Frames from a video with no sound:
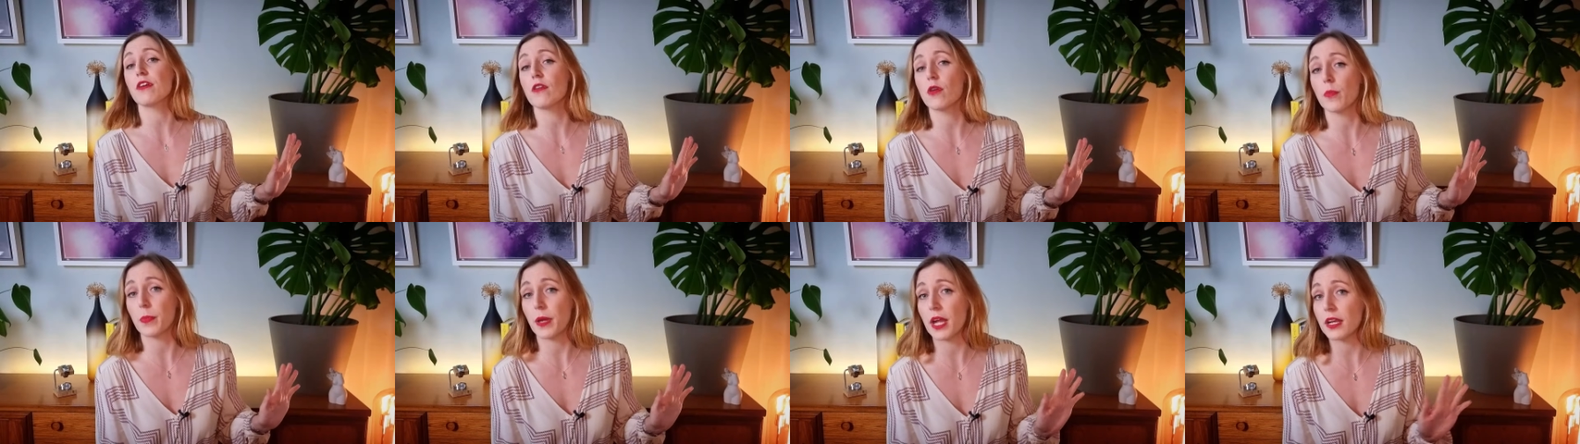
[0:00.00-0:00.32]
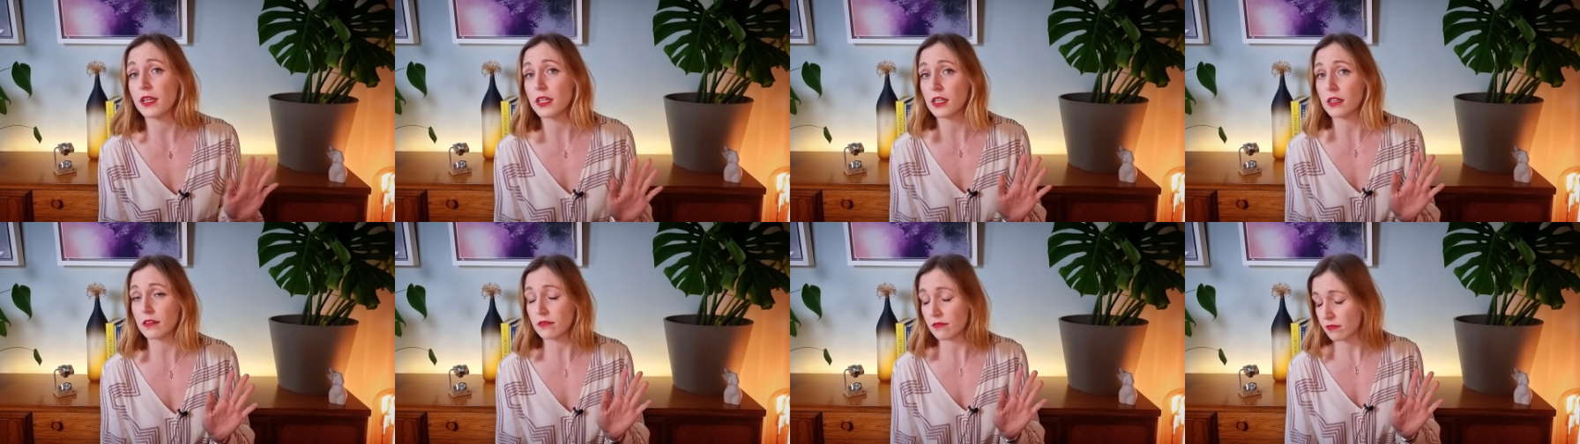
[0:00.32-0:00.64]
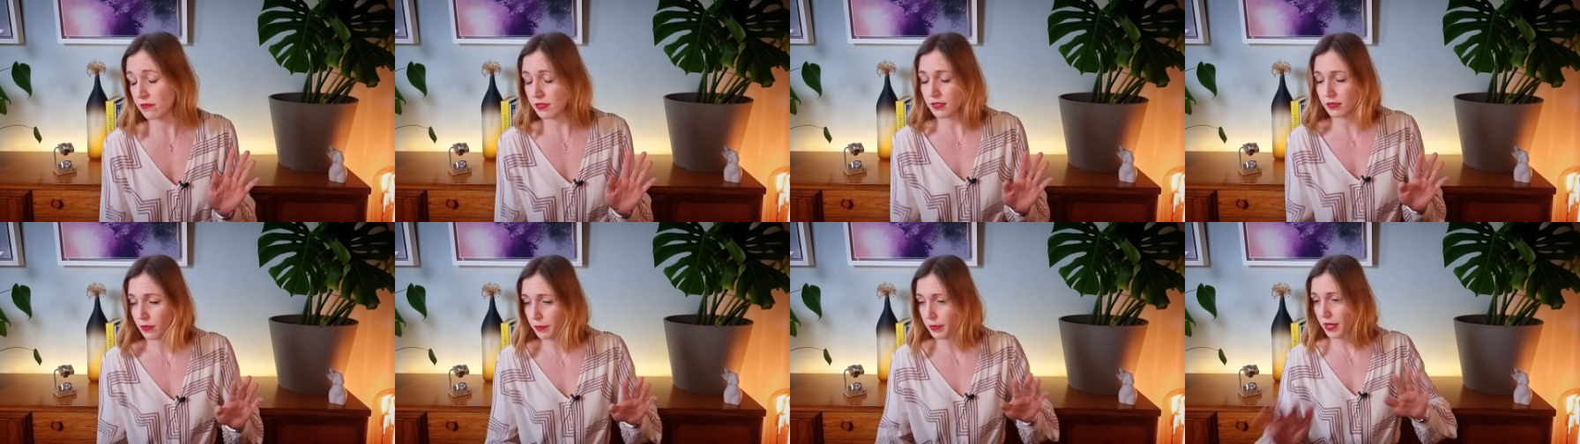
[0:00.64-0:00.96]
their
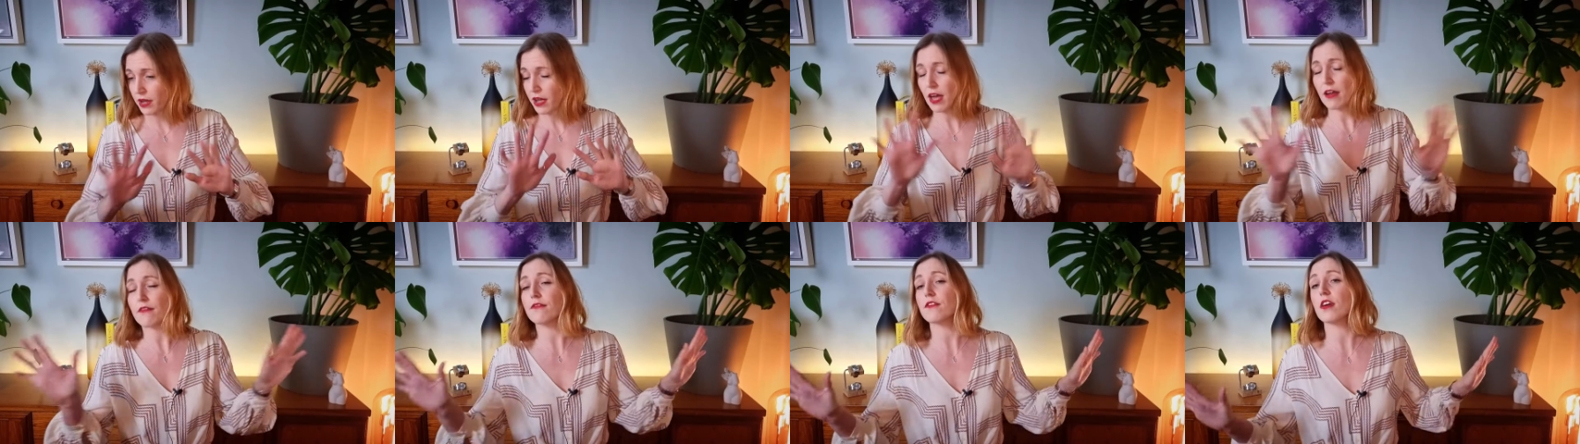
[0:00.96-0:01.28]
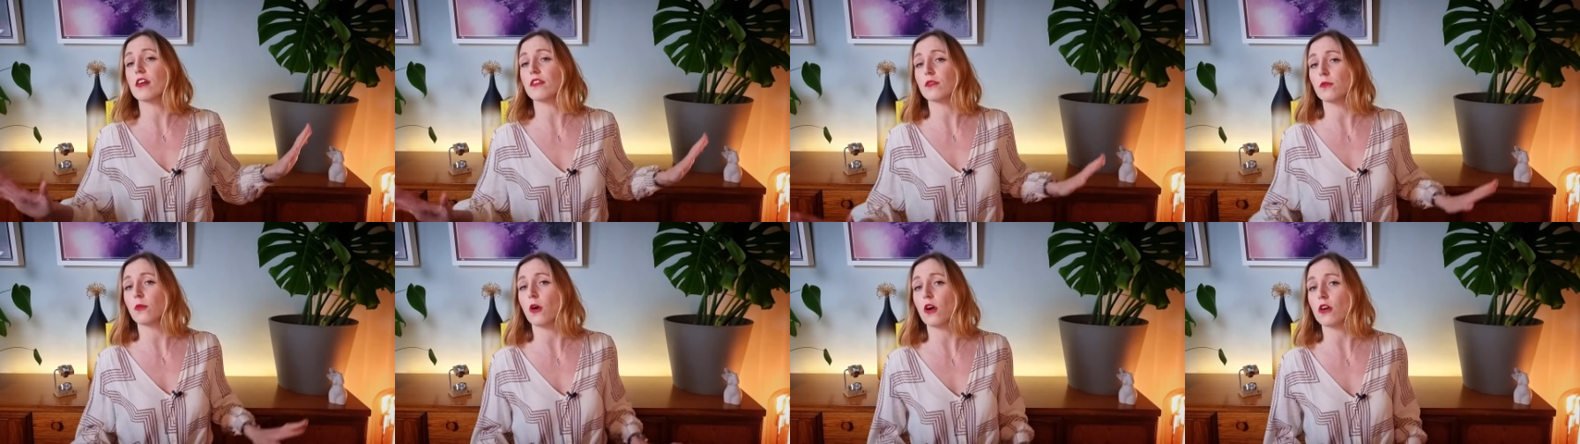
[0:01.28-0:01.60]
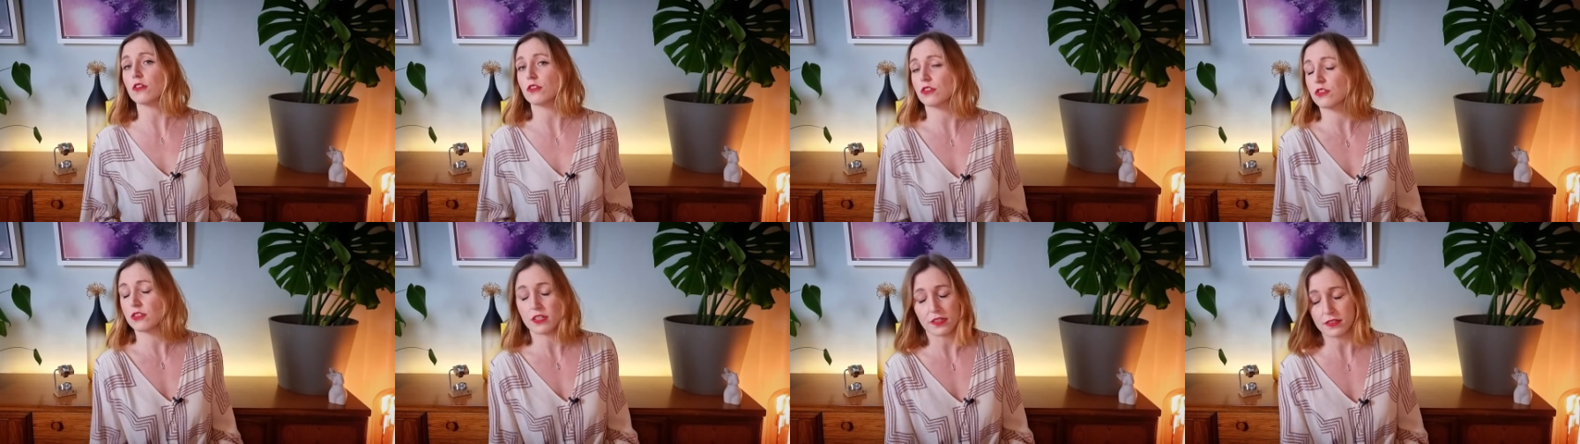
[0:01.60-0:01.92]
opinions about every other
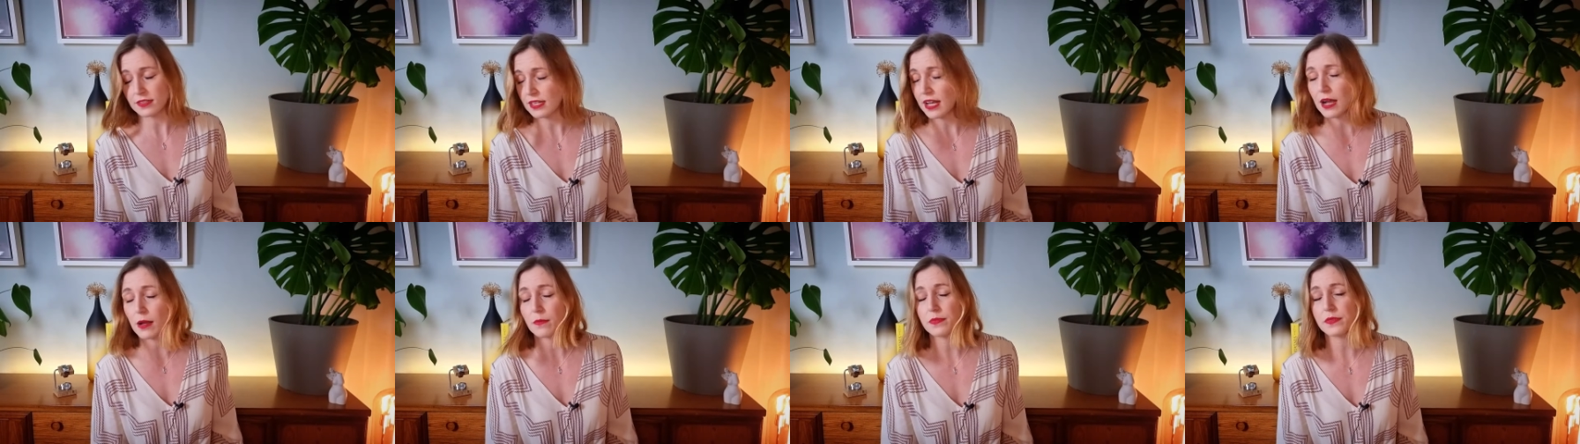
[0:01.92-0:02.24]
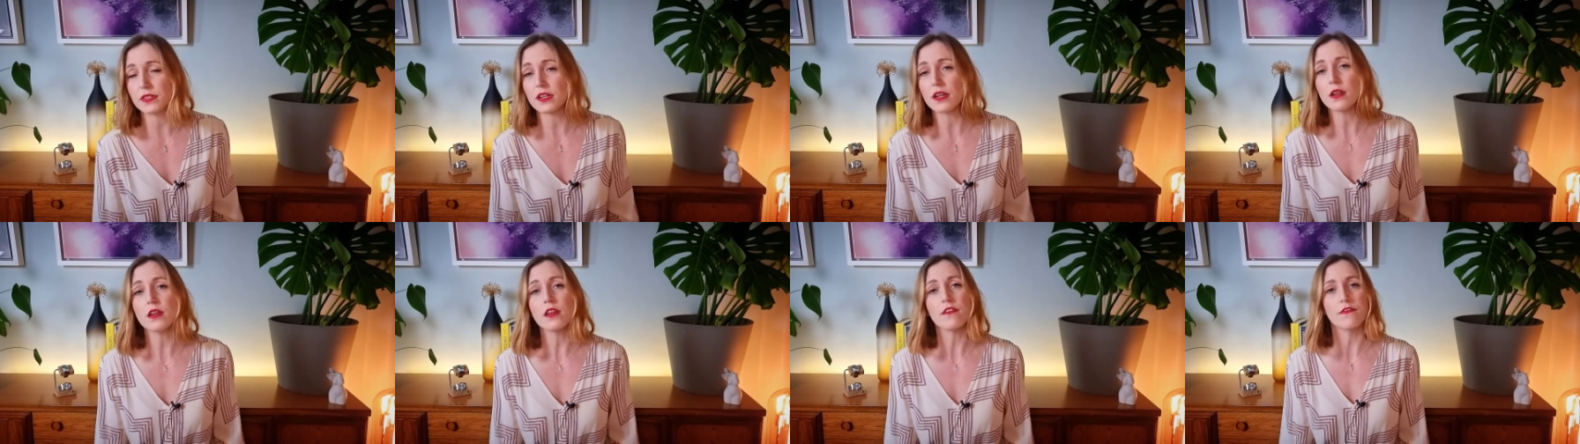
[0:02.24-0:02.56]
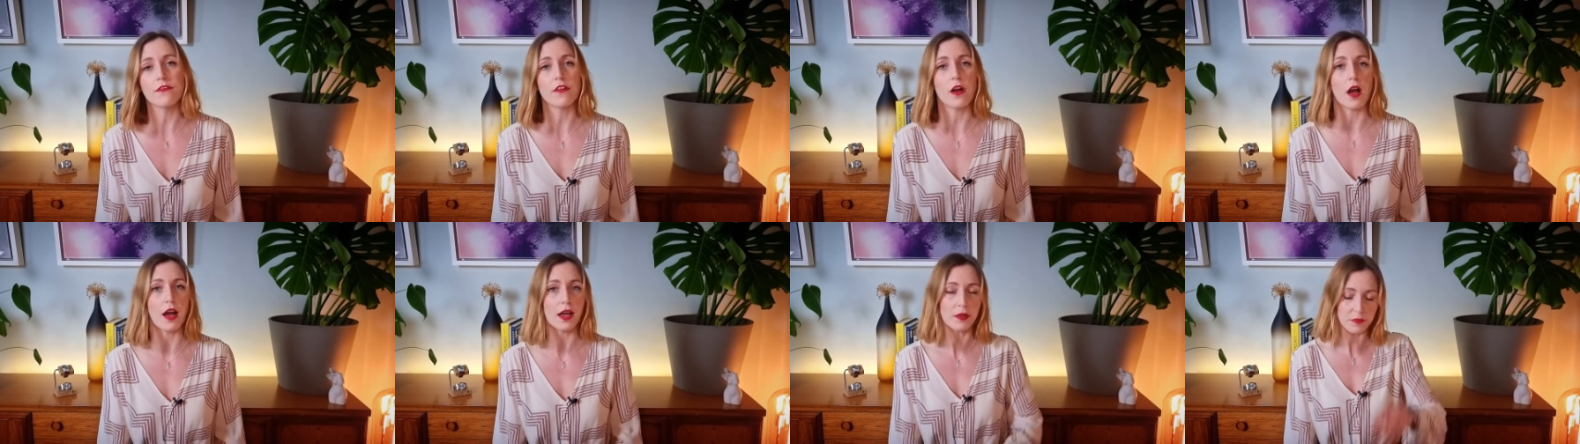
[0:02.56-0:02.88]
watch, that's absolutely
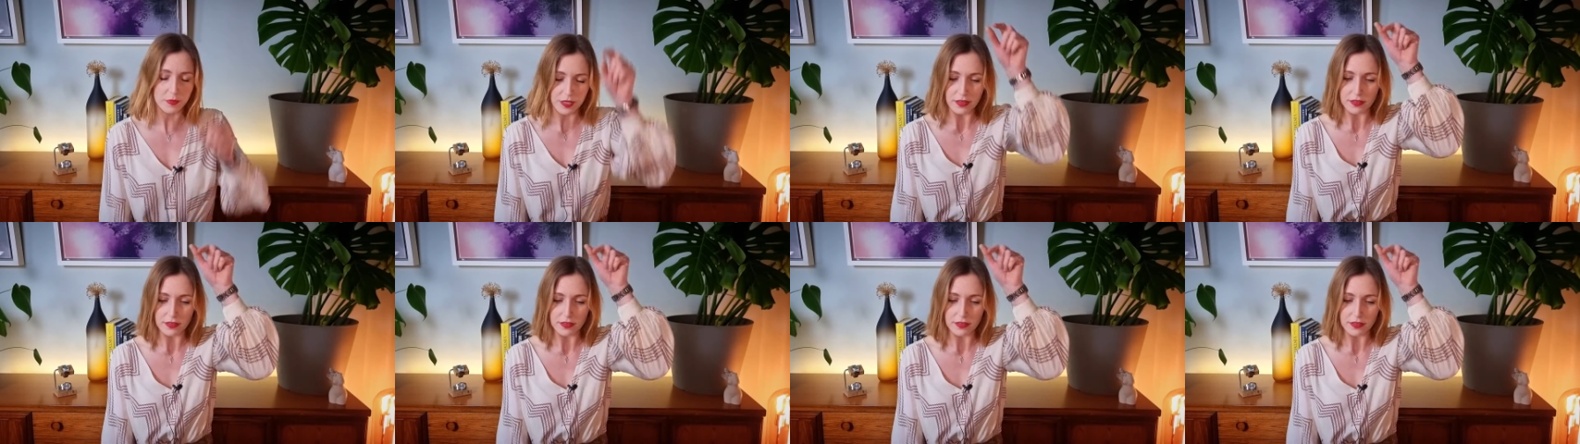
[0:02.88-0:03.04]
fine,